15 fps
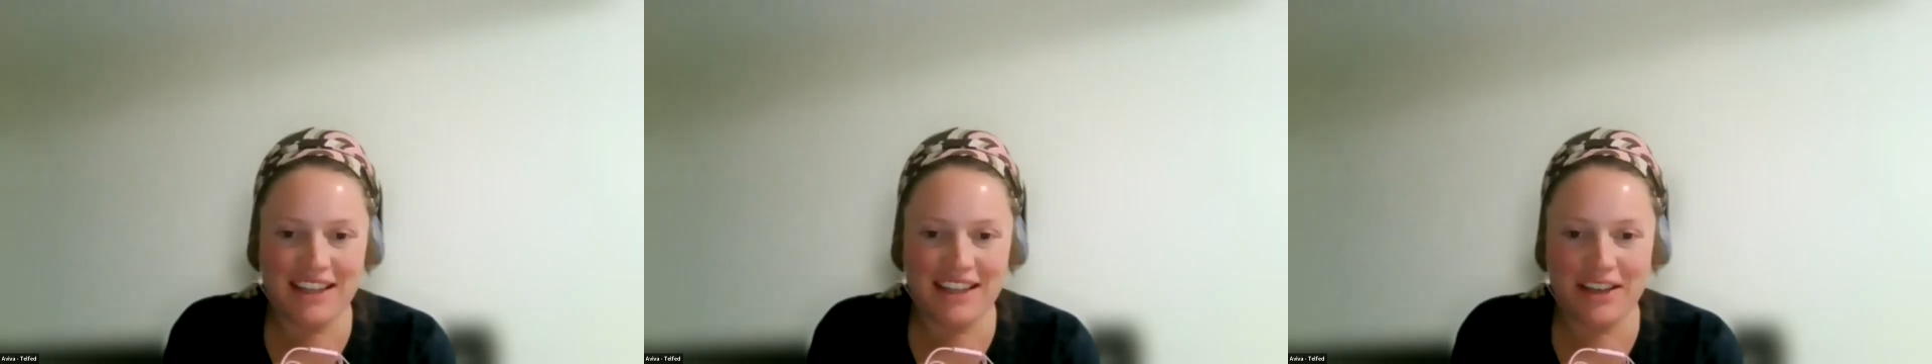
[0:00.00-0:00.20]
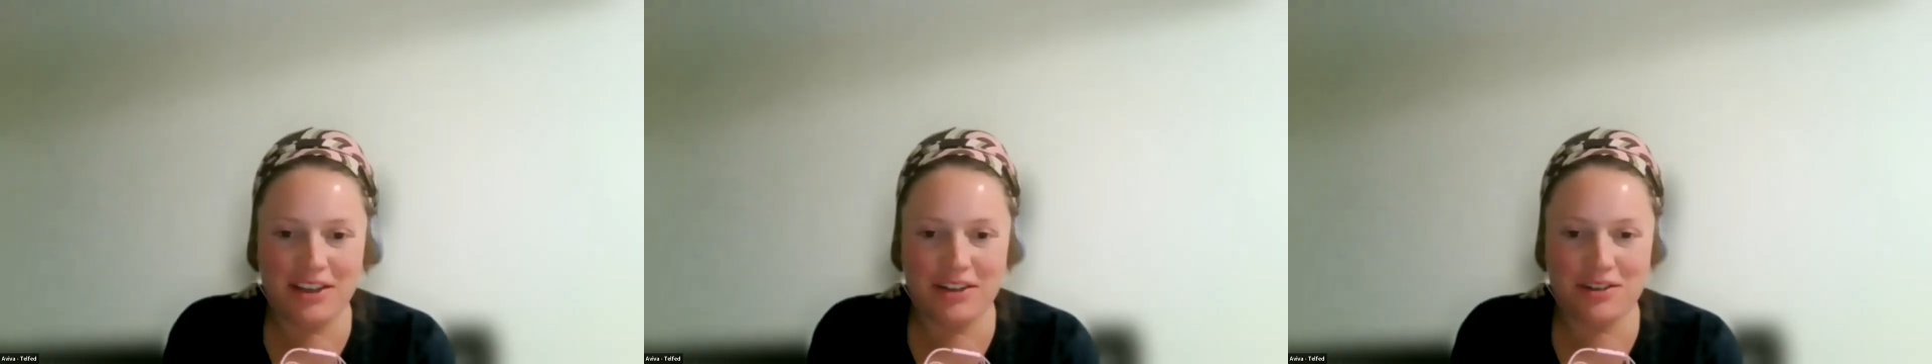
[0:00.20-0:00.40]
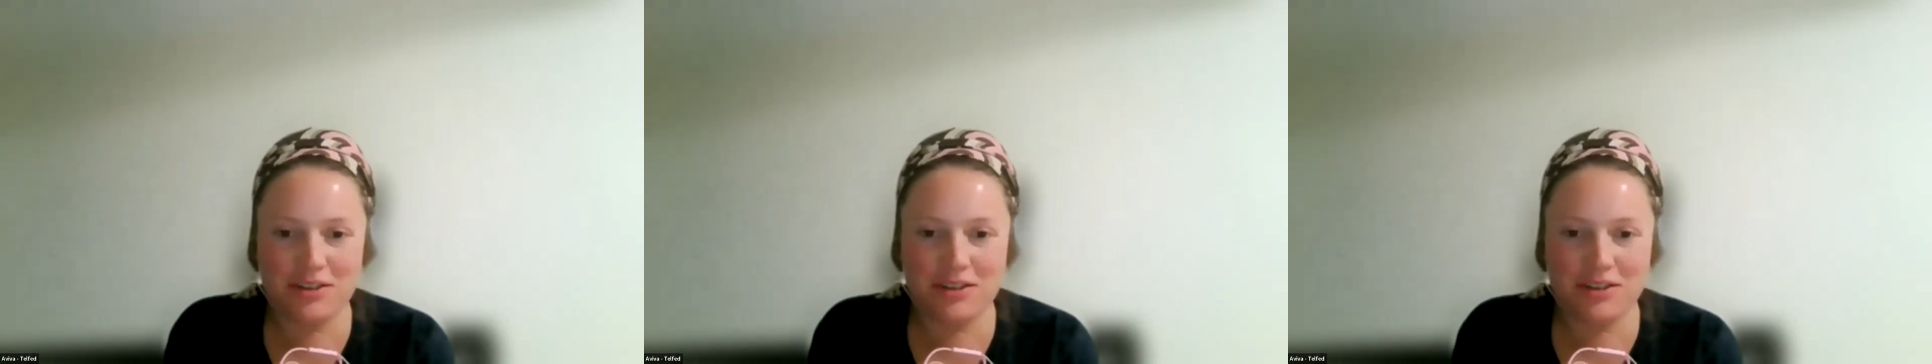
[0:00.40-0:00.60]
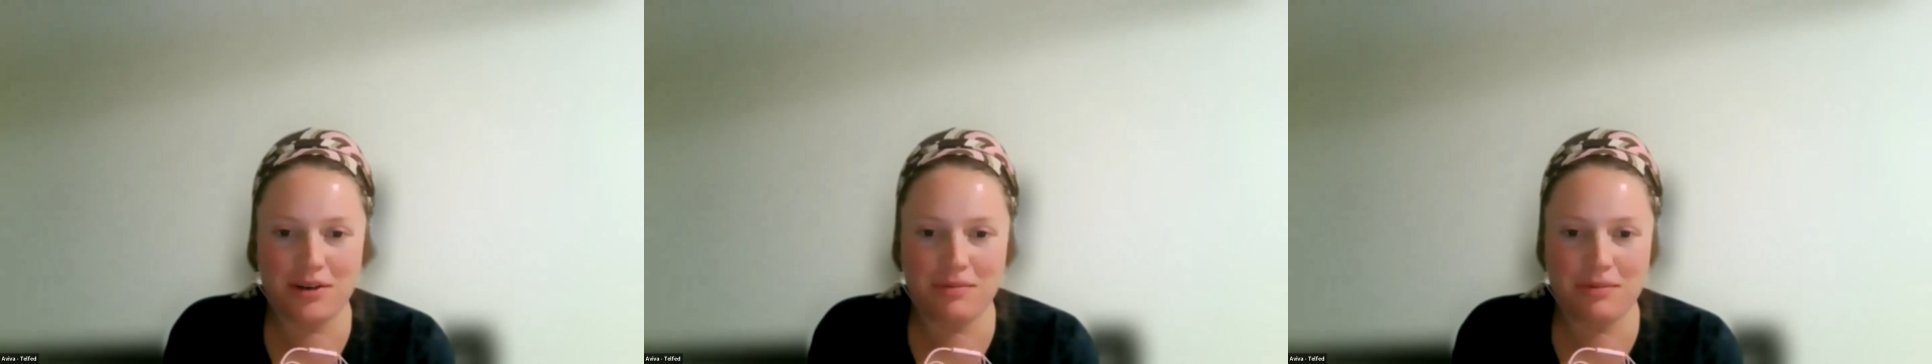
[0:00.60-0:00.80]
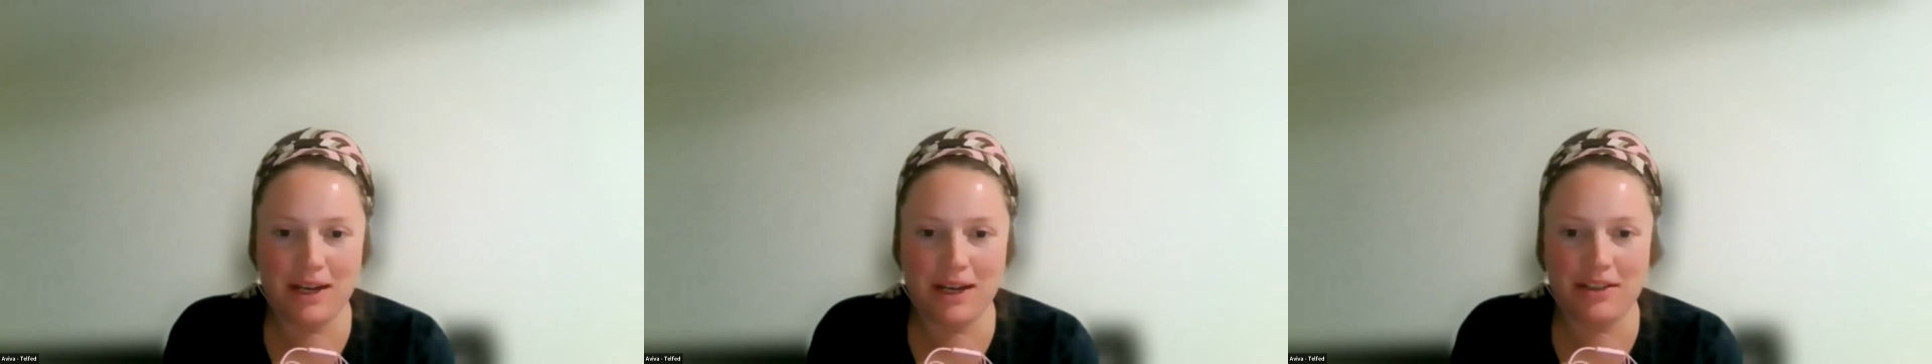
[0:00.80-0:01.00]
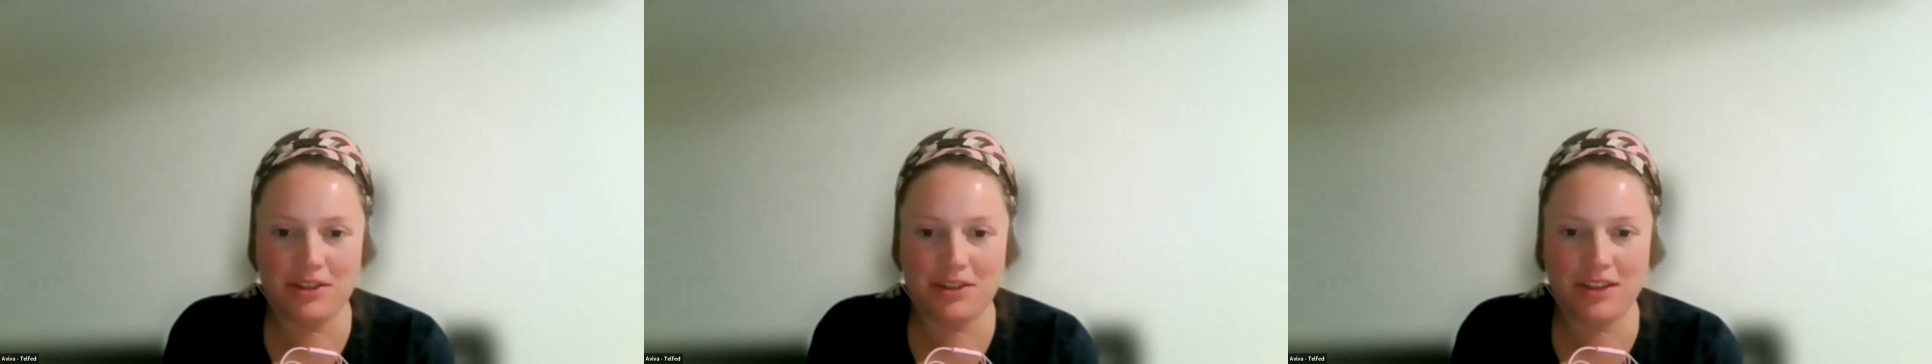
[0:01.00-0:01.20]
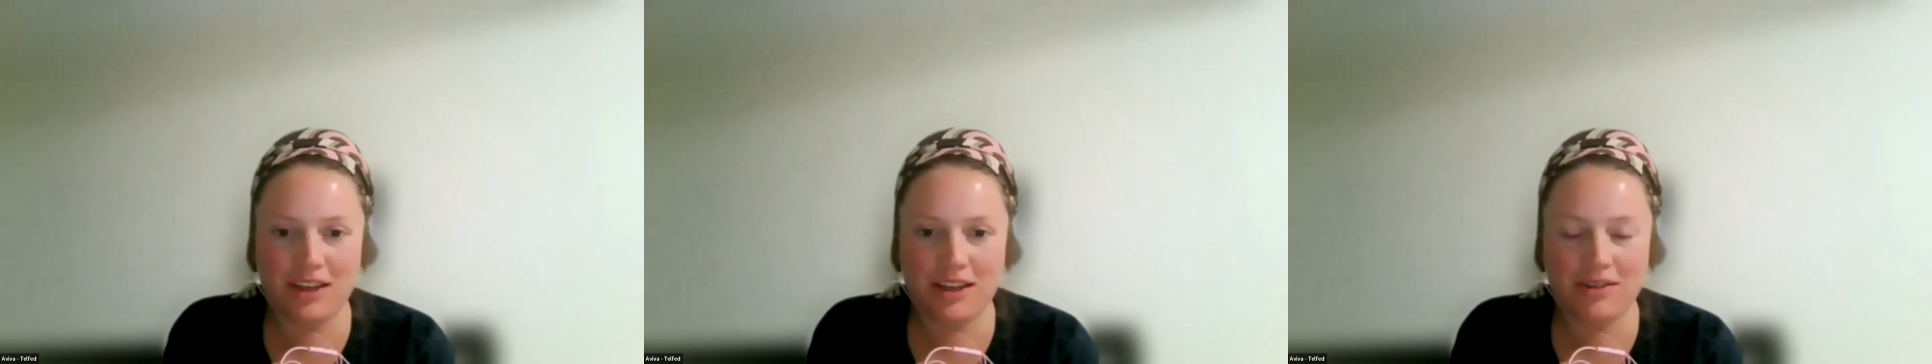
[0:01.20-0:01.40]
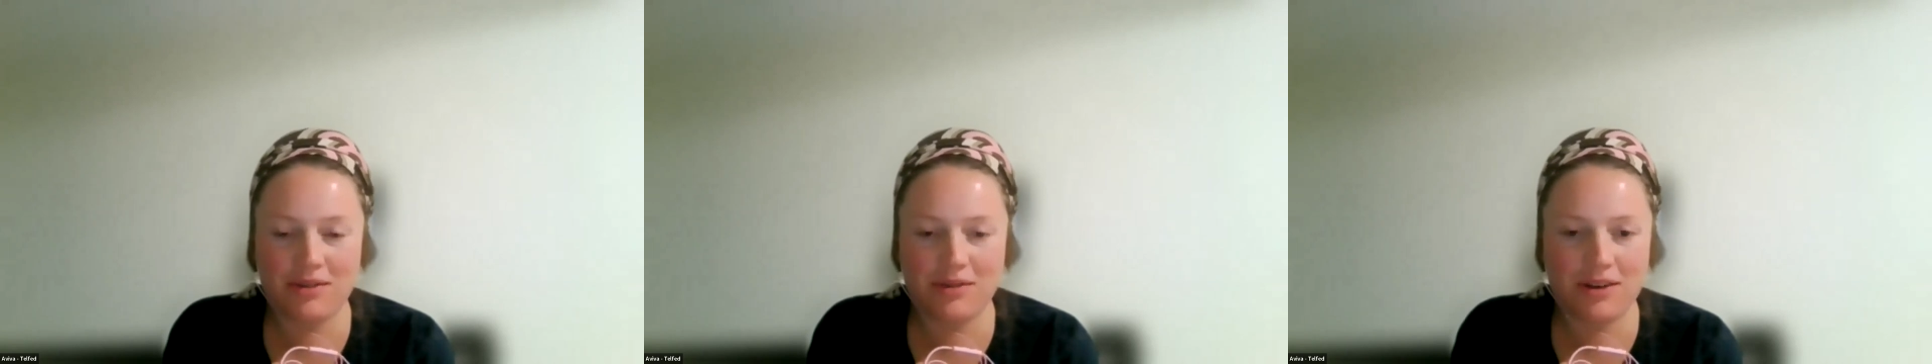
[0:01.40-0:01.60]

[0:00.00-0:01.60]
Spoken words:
Thank you so much. That